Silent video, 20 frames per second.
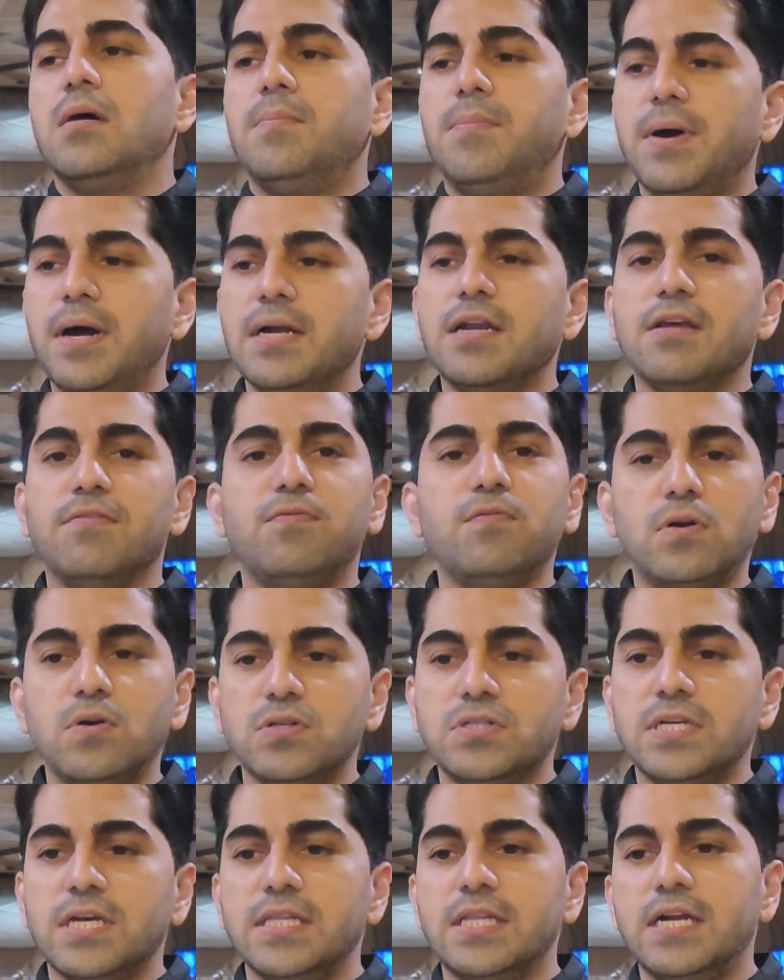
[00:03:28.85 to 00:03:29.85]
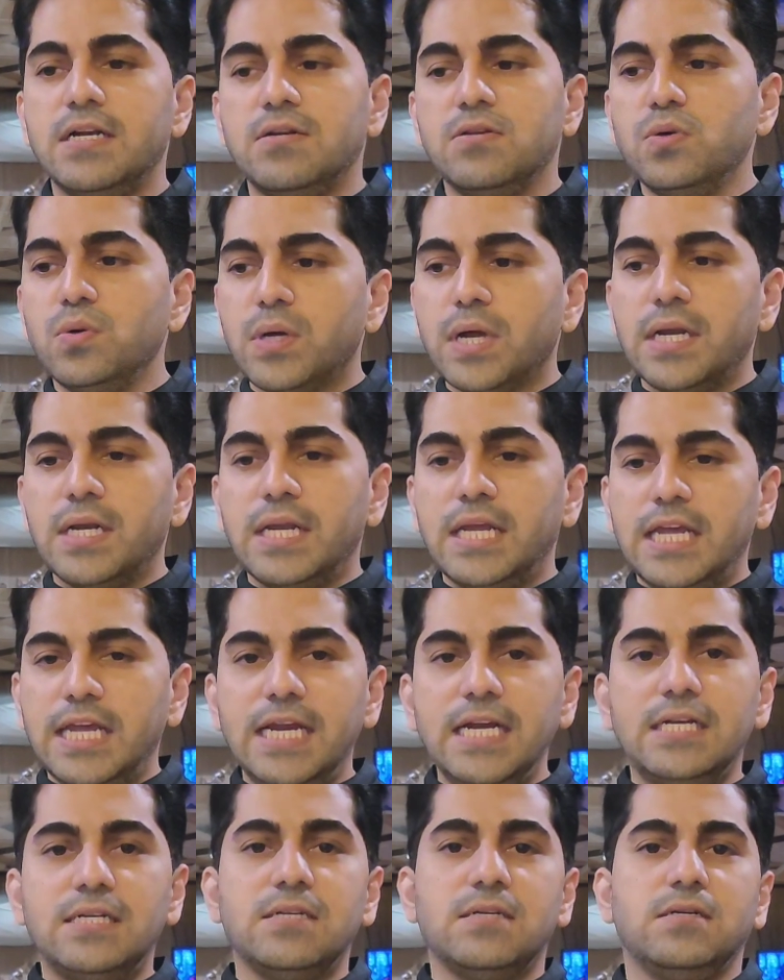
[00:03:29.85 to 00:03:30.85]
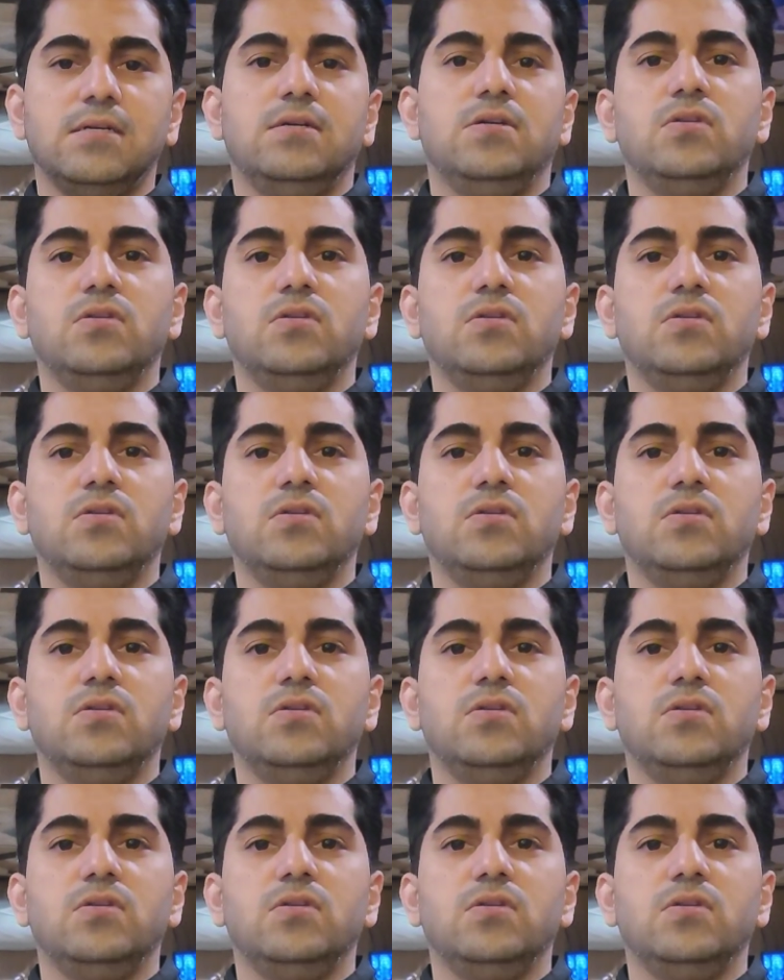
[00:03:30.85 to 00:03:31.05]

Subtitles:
But if you want to say that you can eat,